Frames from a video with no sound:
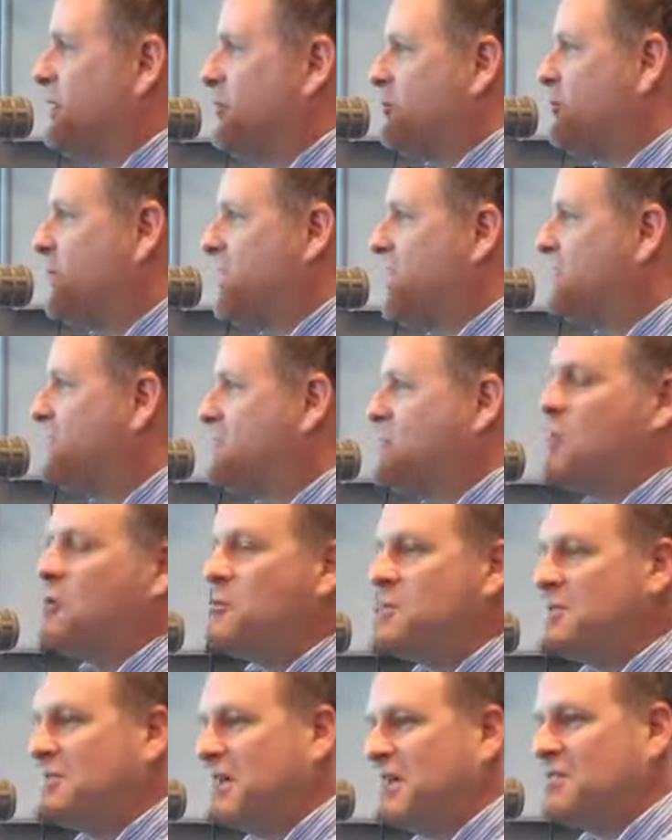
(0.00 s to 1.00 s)
we had
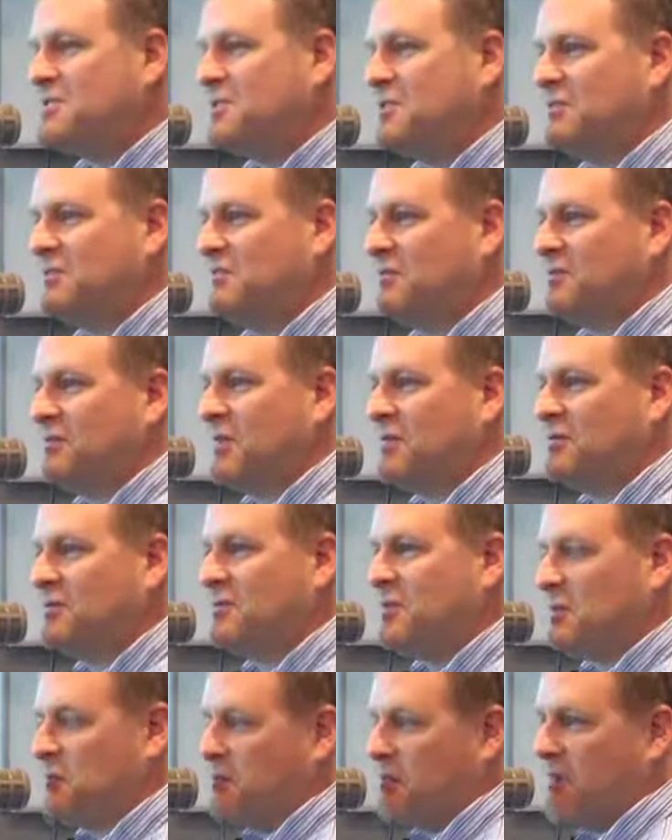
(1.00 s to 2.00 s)
no intention of
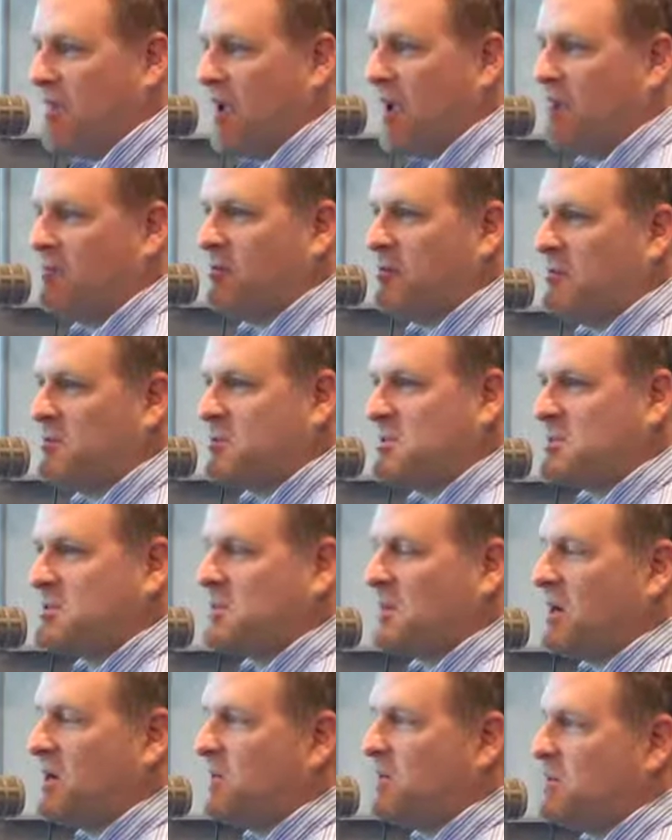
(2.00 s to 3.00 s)
doing that. We were just
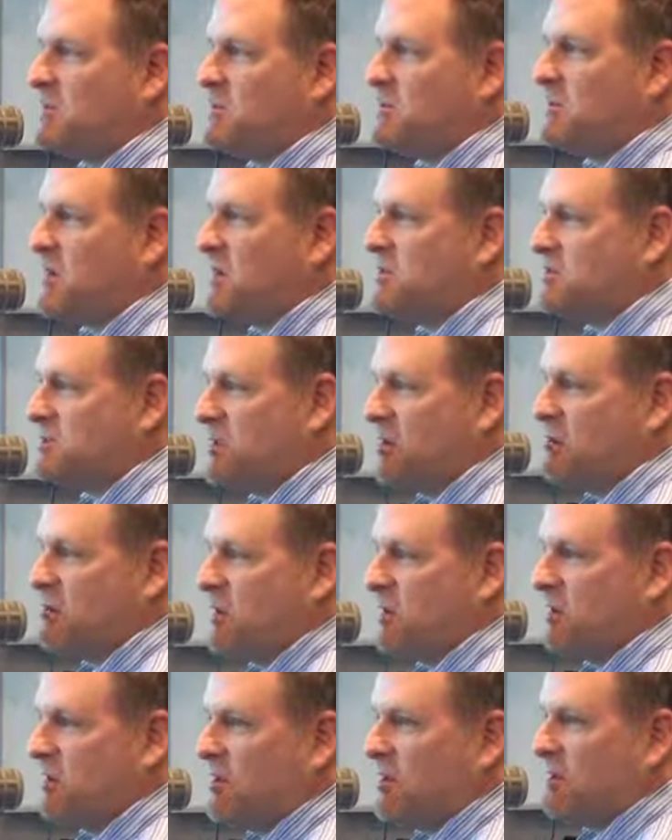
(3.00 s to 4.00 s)
trying to do the best show we
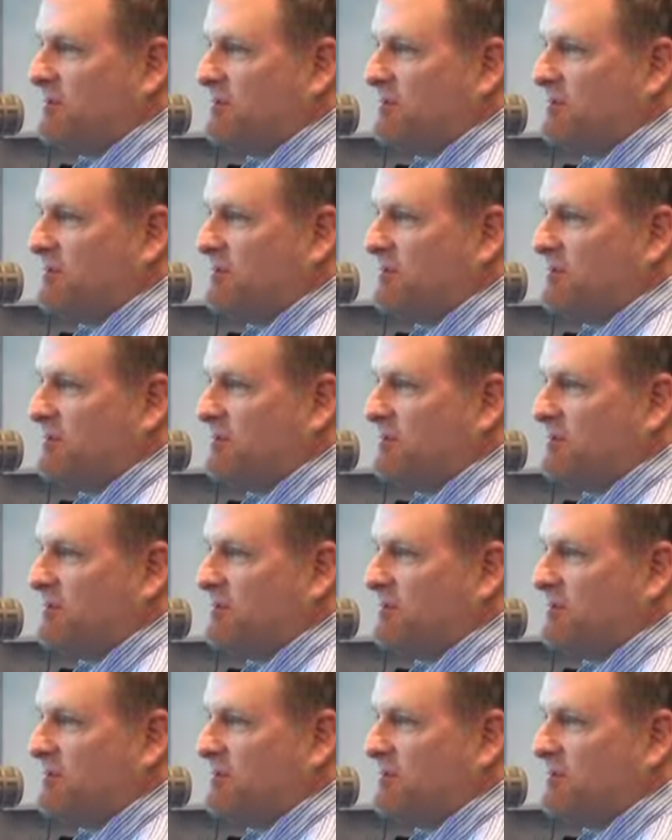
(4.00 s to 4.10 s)
could.